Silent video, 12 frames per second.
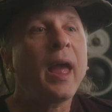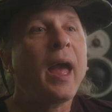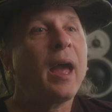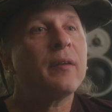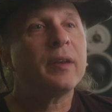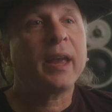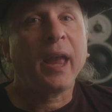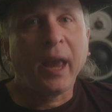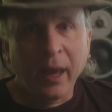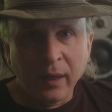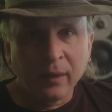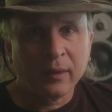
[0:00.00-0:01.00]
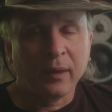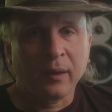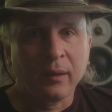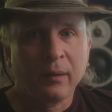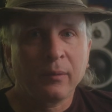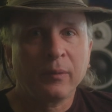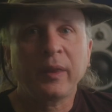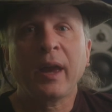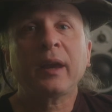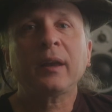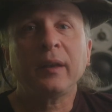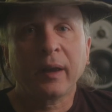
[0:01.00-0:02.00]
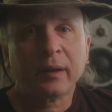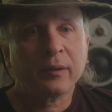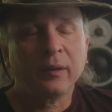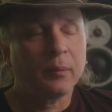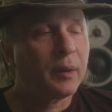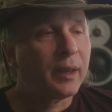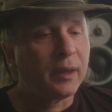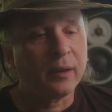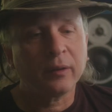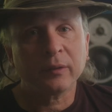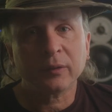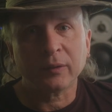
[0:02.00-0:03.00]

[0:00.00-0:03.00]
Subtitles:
having anything with that connector in my gear.